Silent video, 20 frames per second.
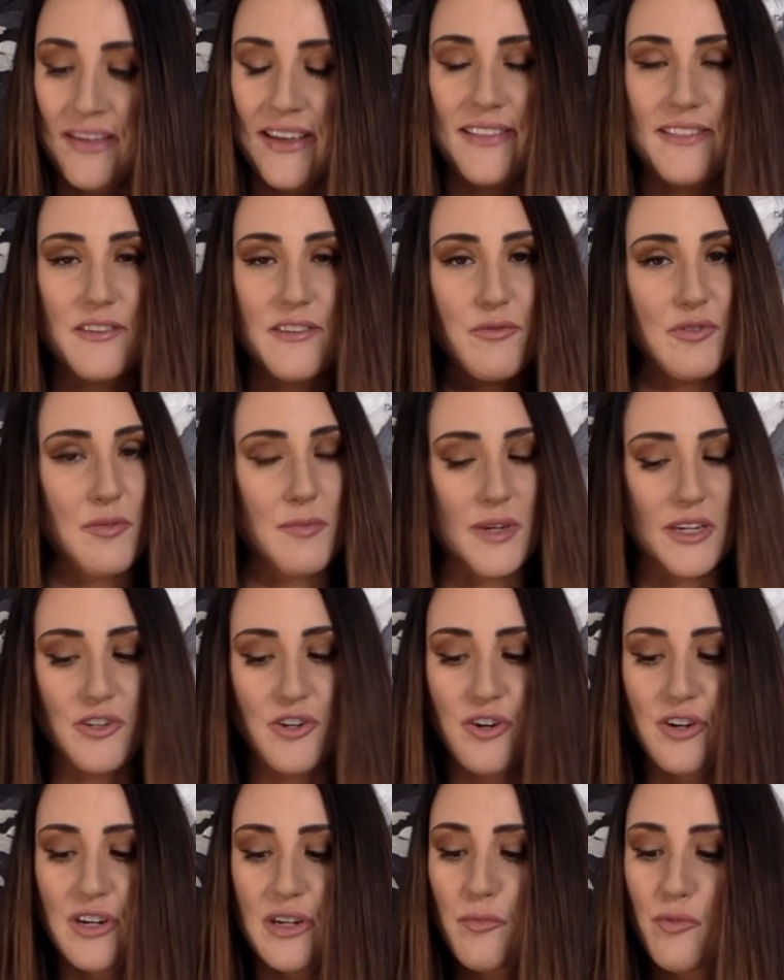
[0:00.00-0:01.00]
And this was a big
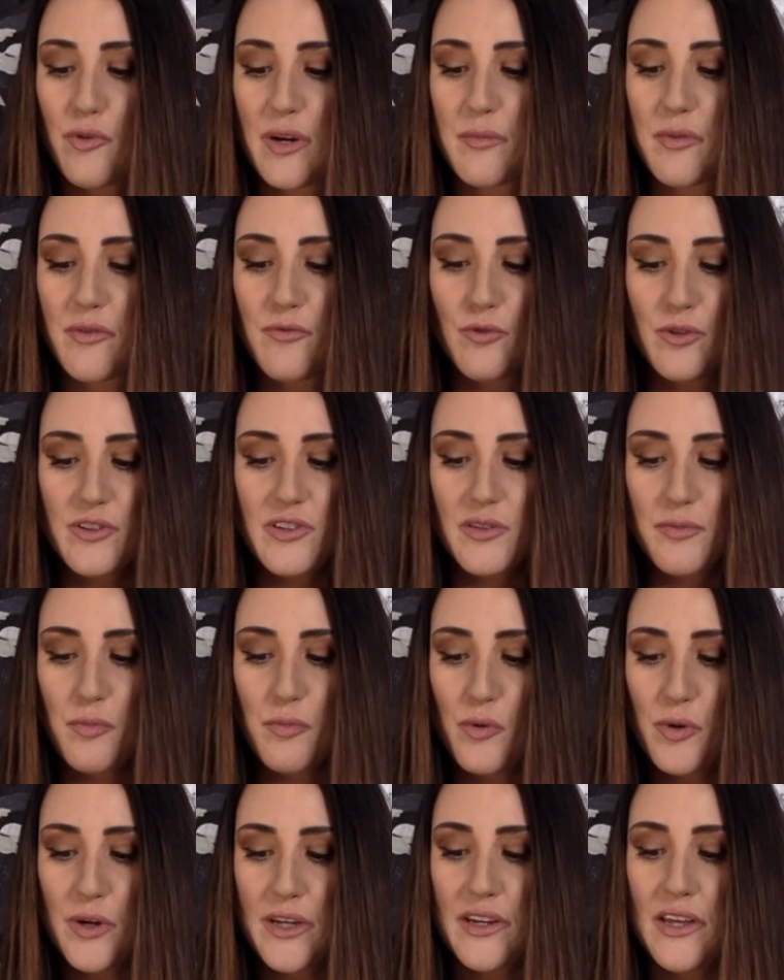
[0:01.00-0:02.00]
turning point. Before this
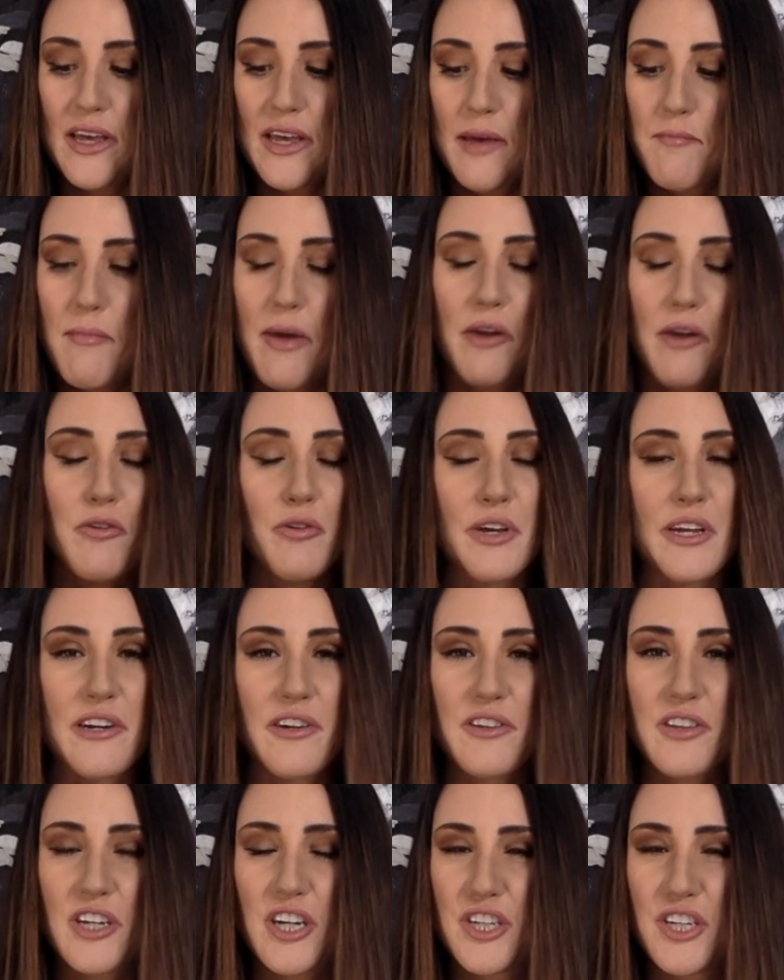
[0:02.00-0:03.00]
point, medical
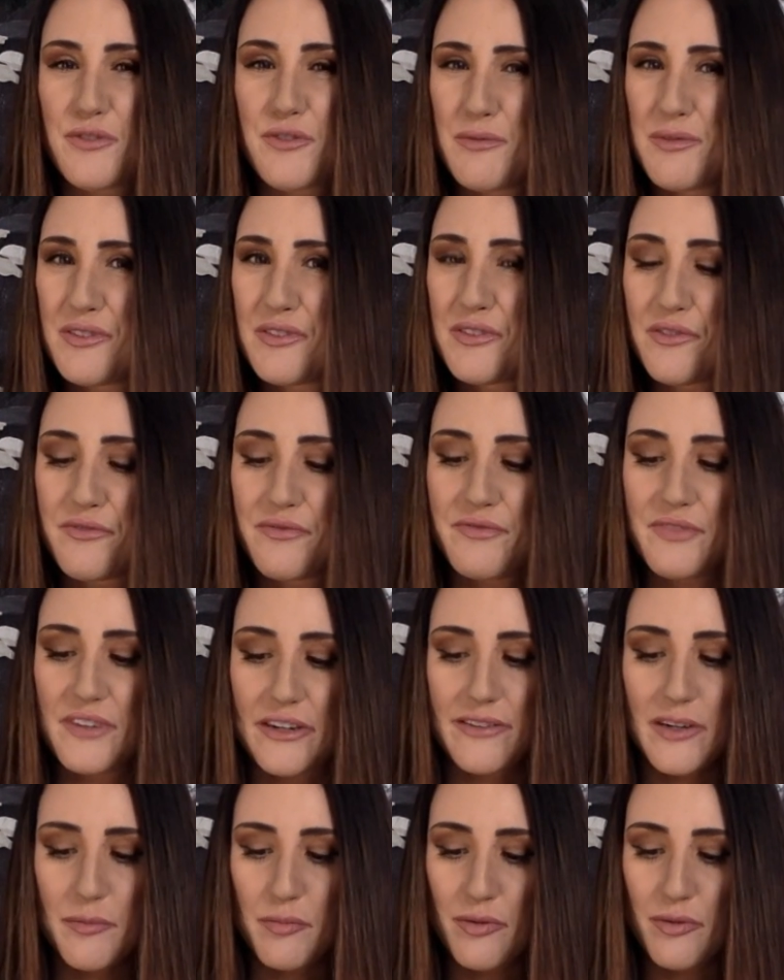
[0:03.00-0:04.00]
care in the country was still
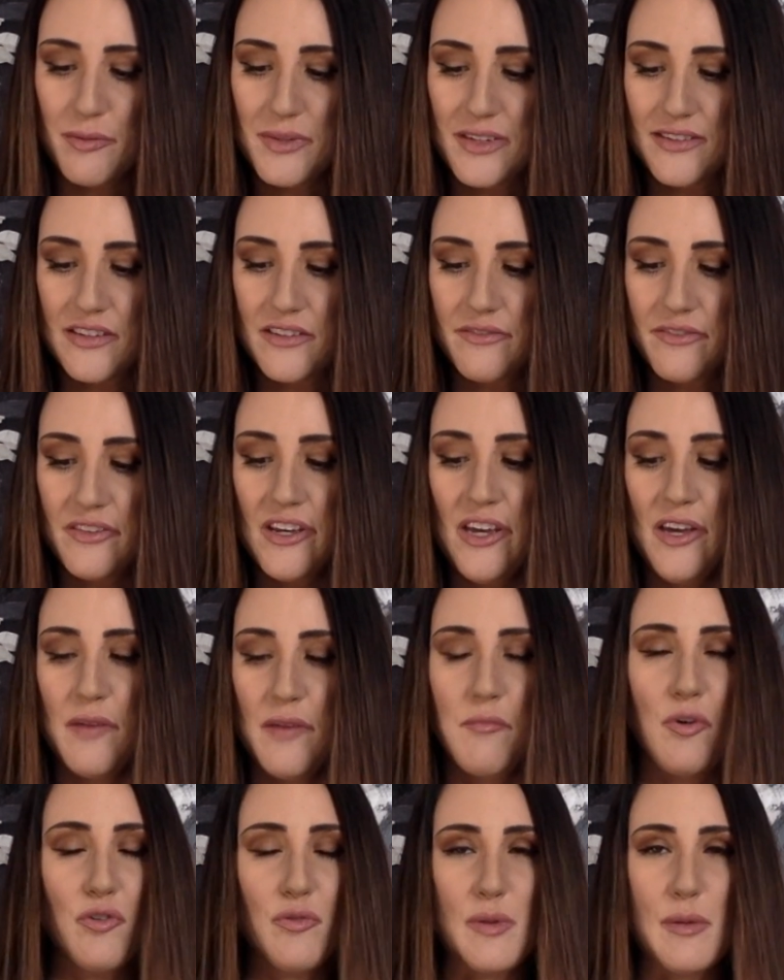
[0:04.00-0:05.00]
very primitive.
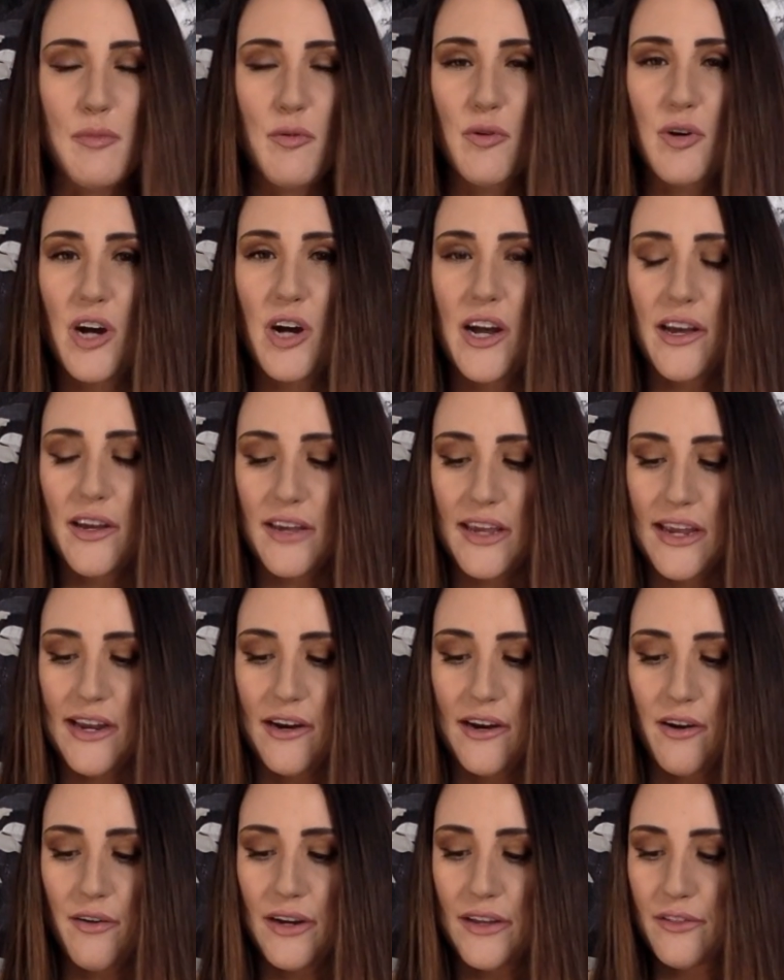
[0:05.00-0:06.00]
Most people got
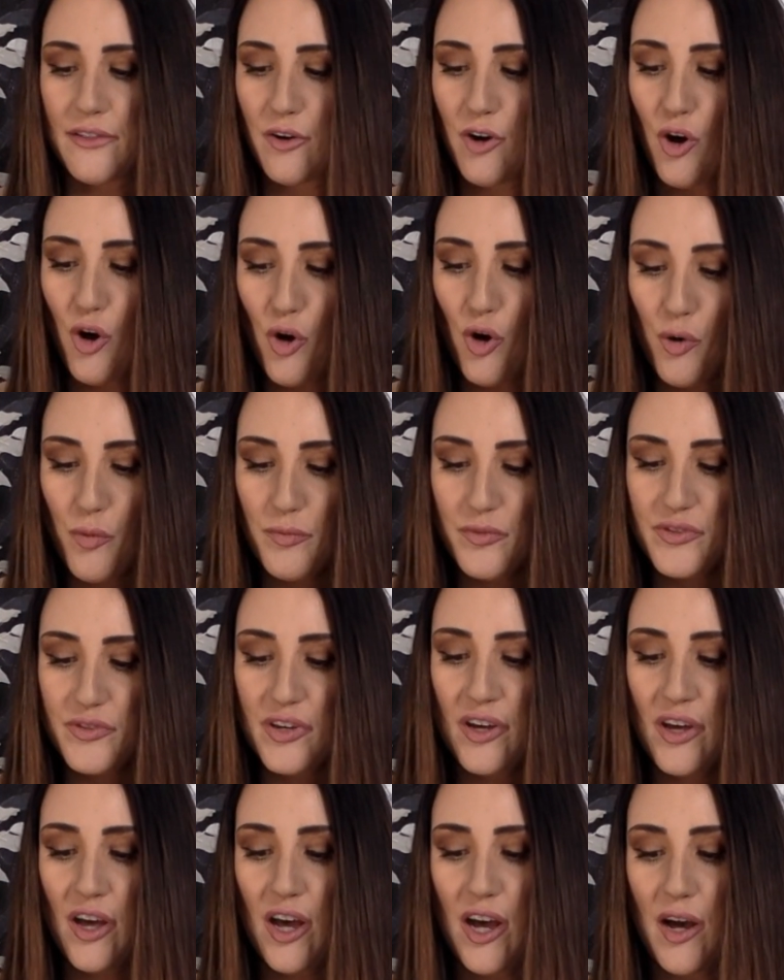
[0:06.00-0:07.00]
care in their homes.
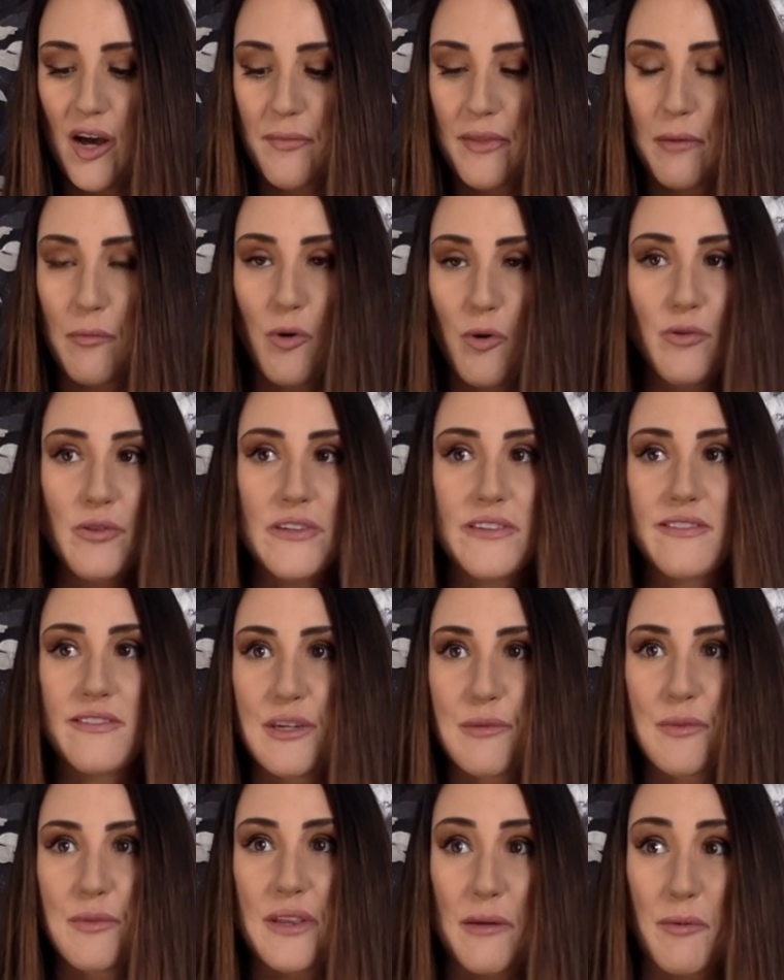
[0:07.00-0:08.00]
They were only
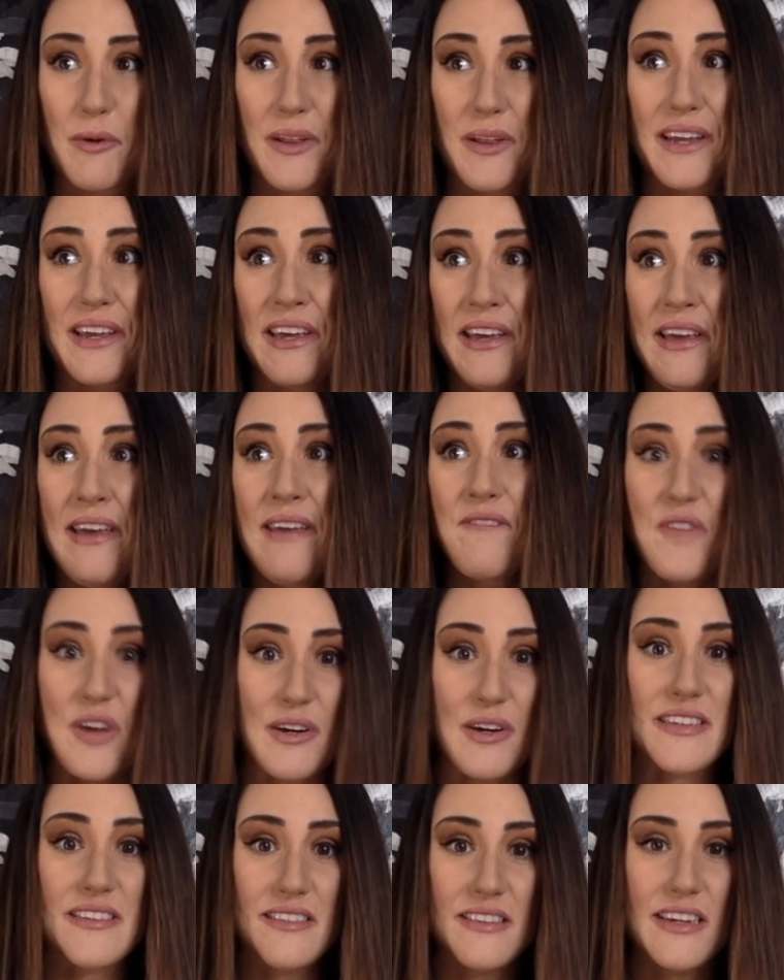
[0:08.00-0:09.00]
seen when they were
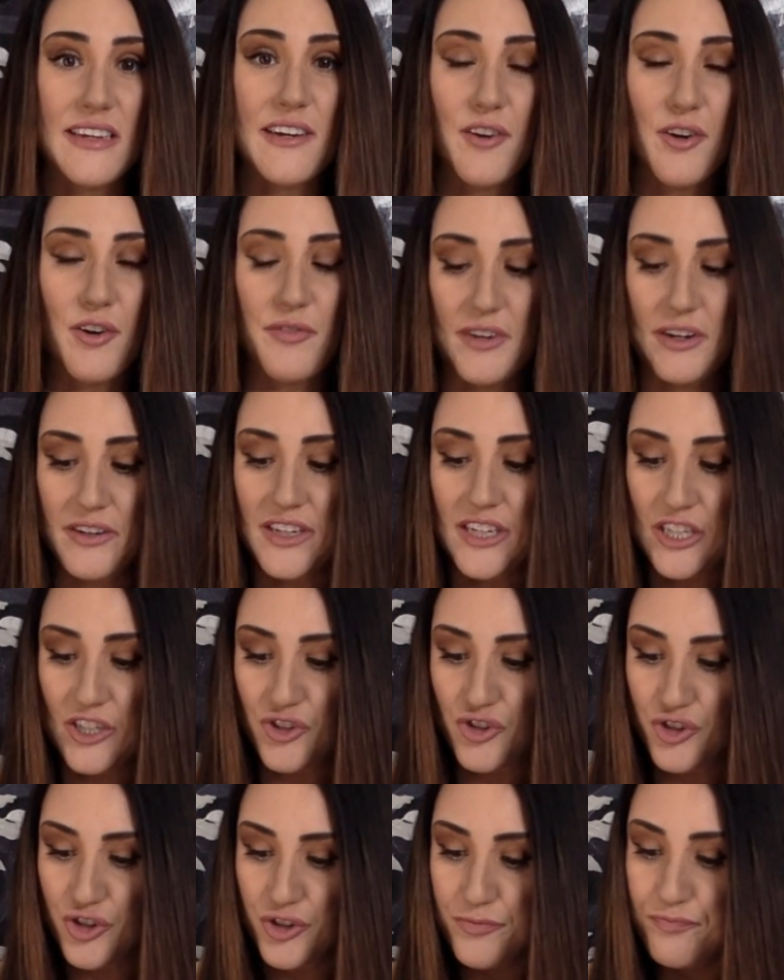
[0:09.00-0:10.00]
very sick or very
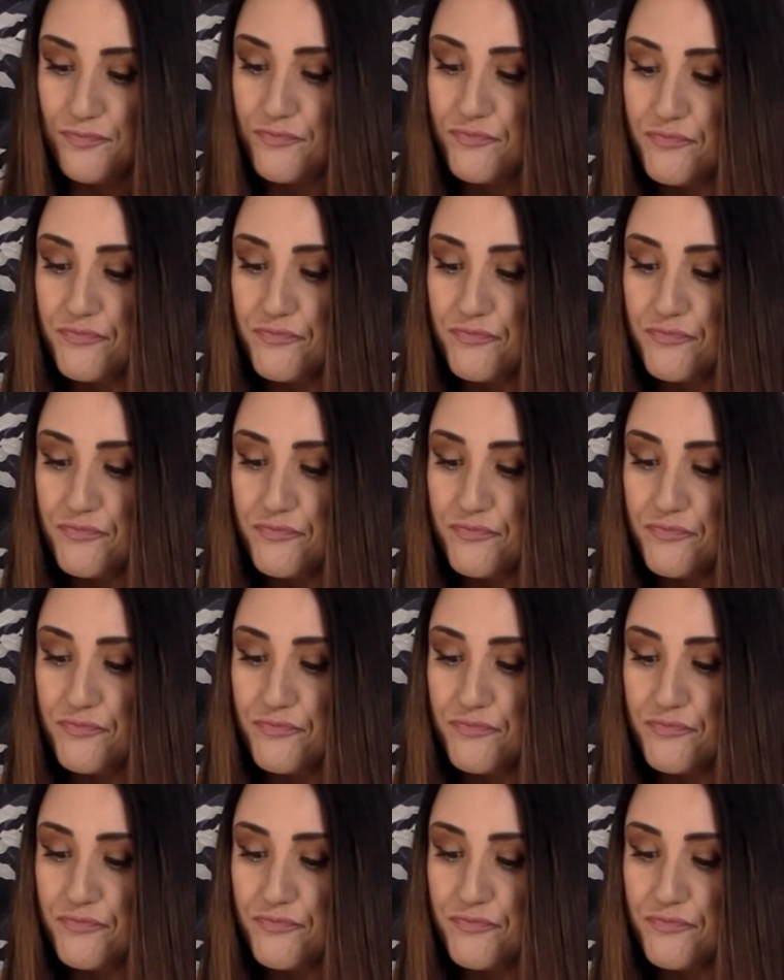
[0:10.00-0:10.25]
injured.